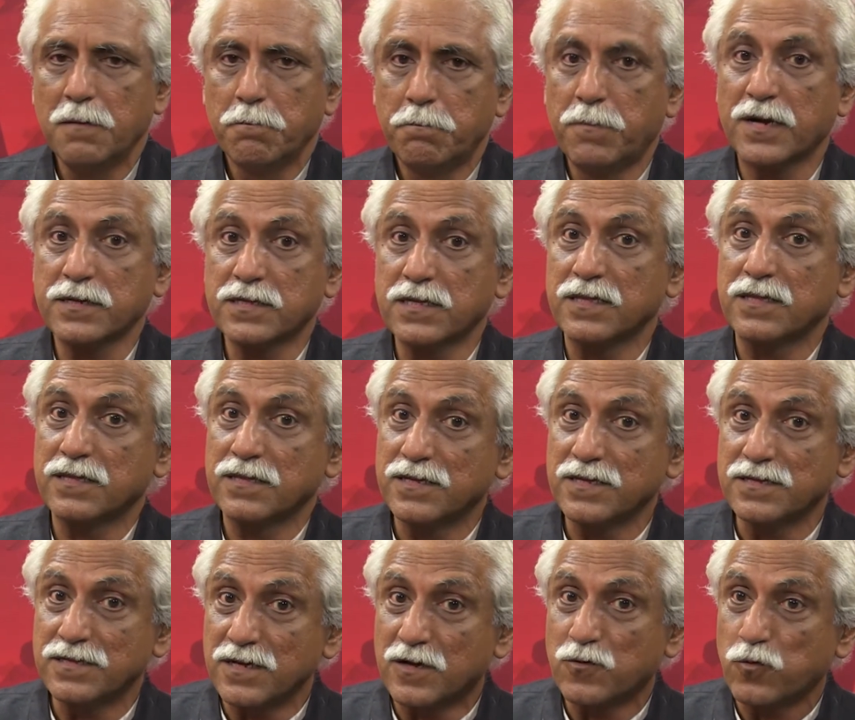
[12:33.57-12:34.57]
But
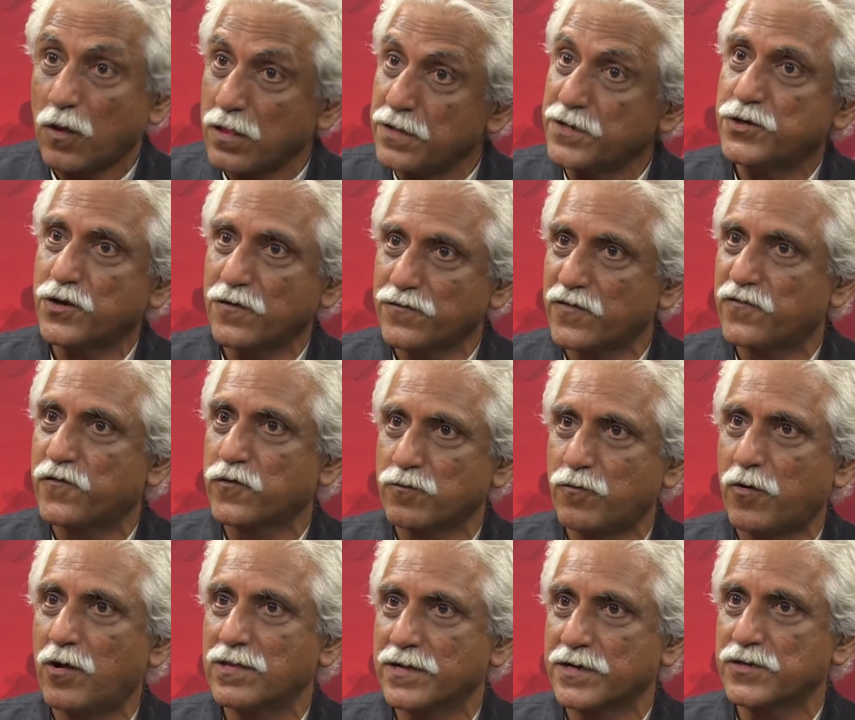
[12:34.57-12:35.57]
the quality of the
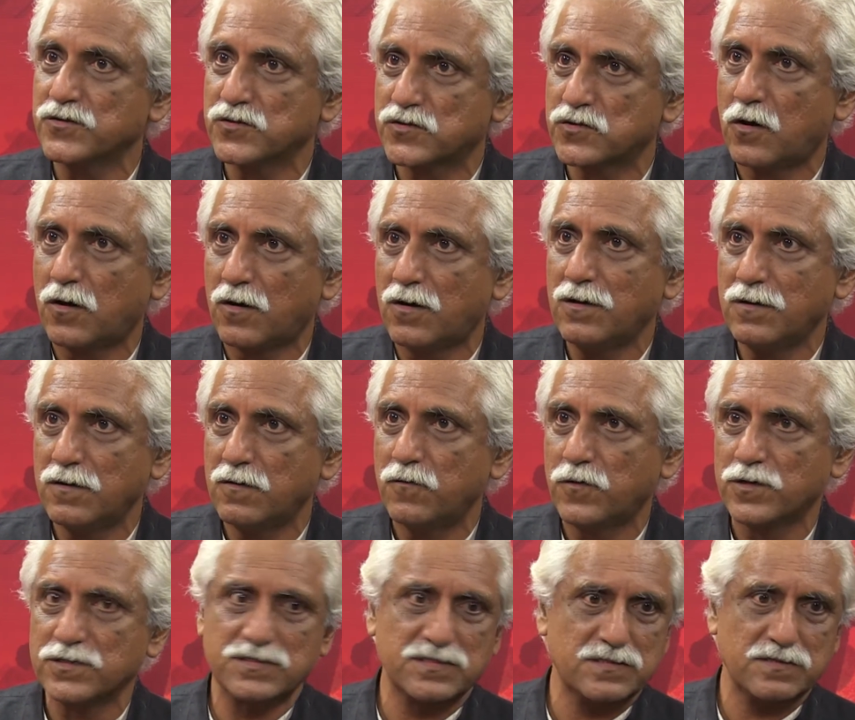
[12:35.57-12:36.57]
football that you saw
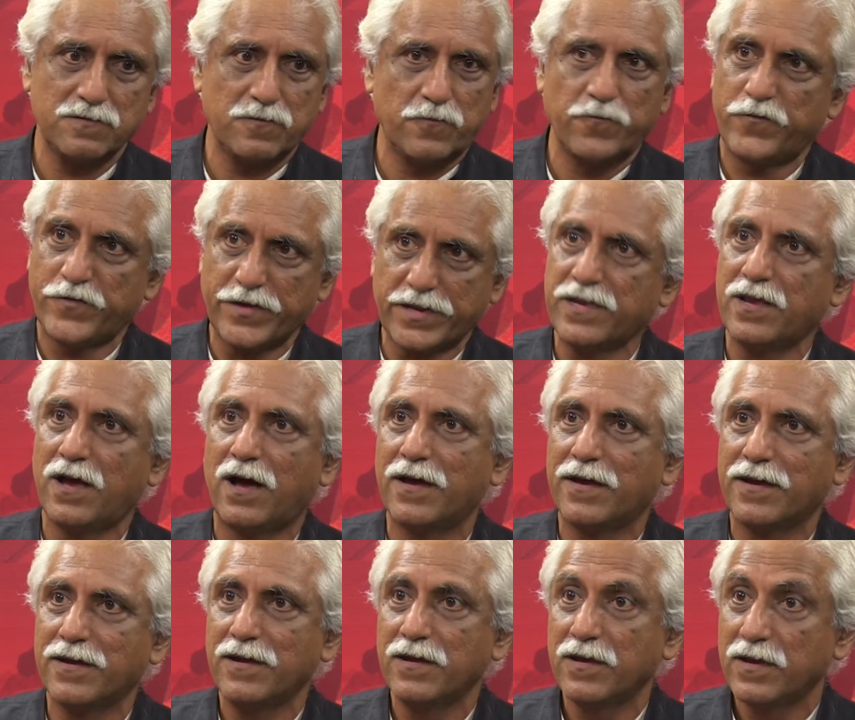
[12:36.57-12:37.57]
was very
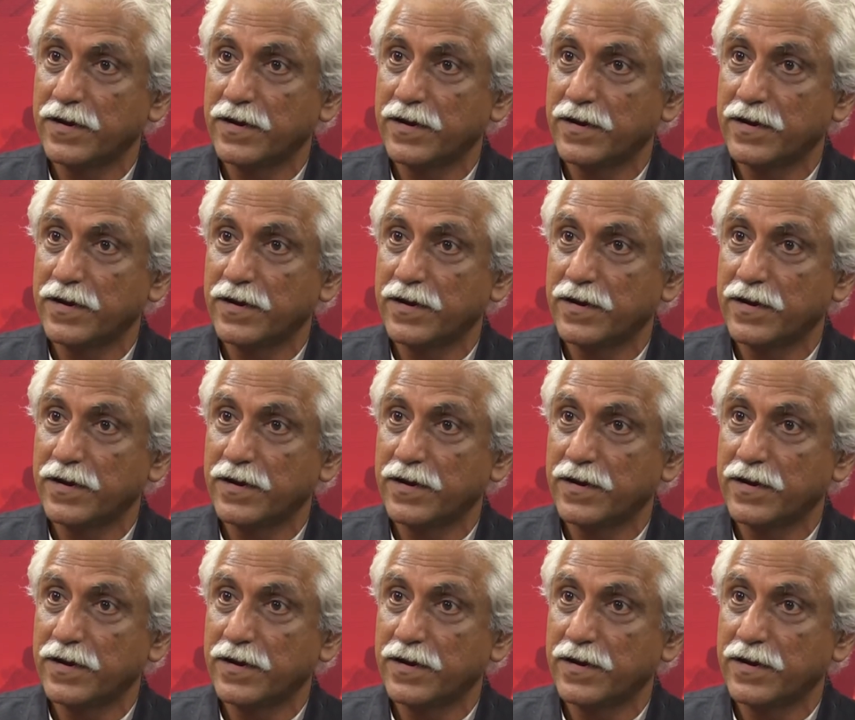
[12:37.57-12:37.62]
high.